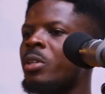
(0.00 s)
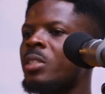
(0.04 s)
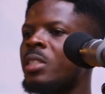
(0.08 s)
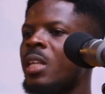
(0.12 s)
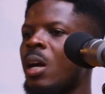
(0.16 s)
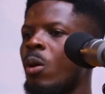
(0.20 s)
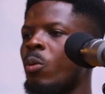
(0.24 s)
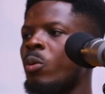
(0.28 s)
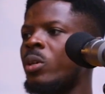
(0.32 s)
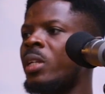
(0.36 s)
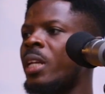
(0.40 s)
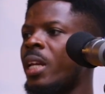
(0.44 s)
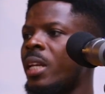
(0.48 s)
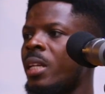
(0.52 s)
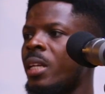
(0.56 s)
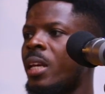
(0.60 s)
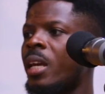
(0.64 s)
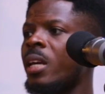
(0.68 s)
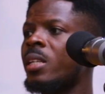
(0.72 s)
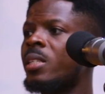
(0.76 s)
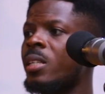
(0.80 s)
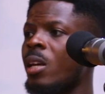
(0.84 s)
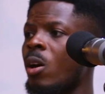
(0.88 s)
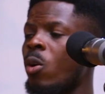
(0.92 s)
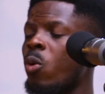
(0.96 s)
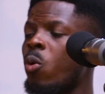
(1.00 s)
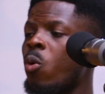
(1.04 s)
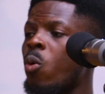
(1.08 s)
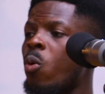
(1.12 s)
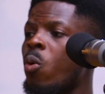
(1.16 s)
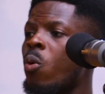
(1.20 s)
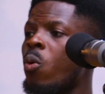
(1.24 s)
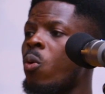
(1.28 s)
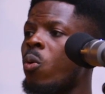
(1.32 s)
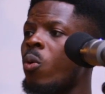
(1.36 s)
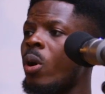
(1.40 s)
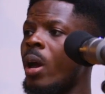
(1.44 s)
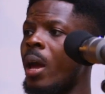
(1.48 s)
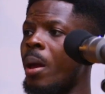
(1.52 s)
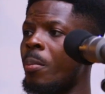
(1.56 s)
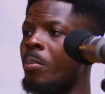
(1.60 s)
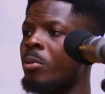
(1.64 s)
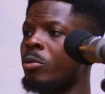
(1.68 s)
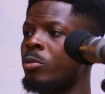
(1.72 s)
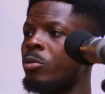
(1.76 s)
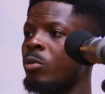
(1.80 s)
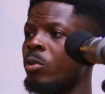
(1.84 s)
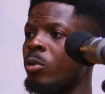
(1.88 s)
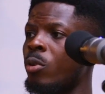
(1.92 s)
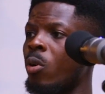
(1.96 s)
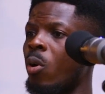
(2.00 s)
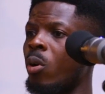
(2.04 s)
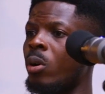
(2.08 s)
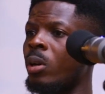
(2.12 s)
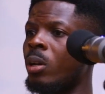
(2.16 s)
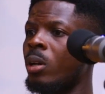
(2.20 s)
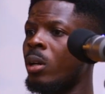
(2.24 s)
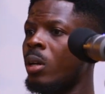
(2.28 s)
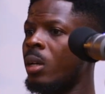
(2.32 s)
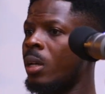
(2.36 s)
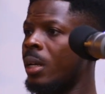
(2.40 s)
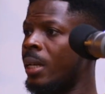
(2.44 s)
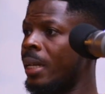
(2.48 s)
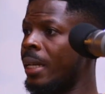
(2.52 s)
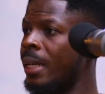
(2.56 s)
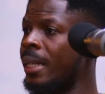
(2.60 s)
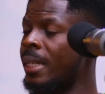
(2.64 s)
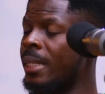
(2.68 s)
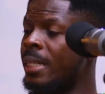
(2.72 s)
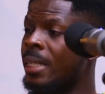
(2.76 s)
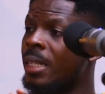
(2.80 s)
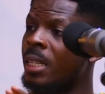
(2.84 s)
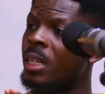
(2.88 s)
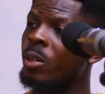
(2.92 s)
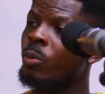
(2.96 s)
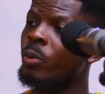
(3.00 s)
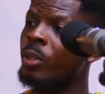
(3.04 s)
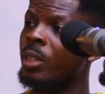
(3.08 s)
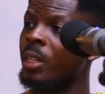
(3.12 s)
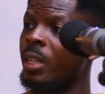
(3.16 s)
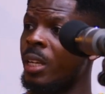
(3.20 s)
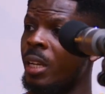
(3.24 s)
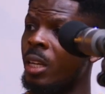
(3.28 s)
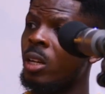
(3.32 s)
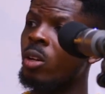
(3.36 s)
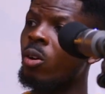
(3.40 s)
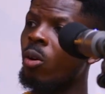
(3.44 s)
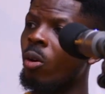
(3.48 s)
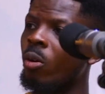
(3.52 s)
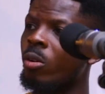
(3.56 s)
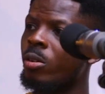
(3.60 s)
that we dedicate a whole episode on dealing with in-laws.